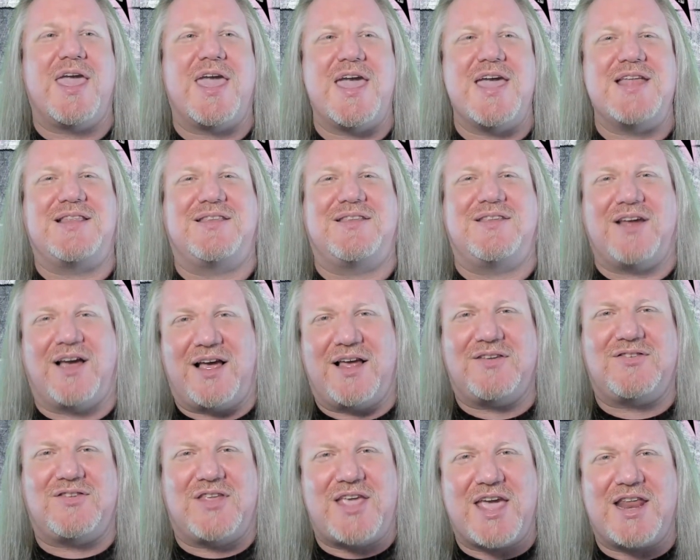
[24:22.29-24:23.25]
It
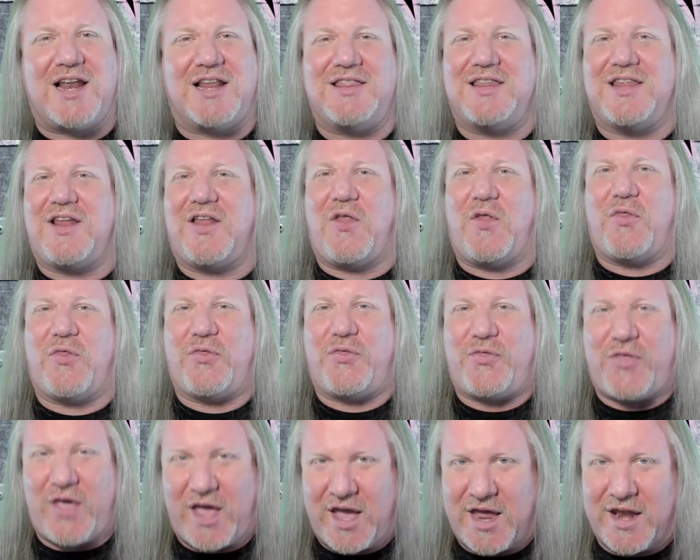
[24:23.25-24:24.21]
does get a little
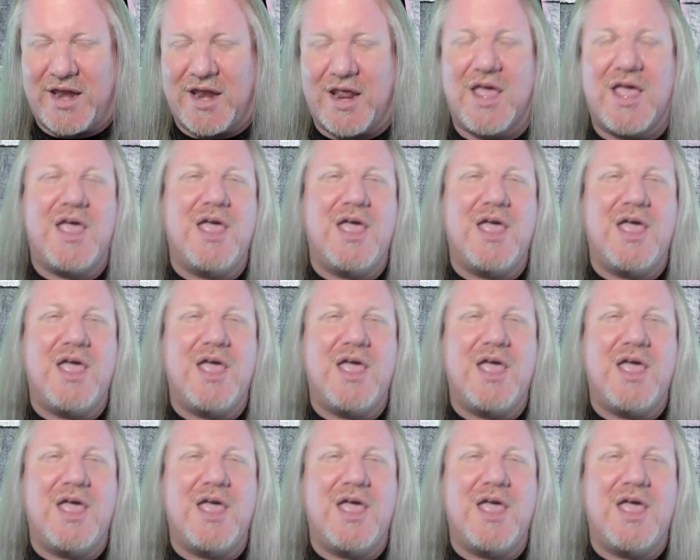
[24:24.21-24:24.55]
thin,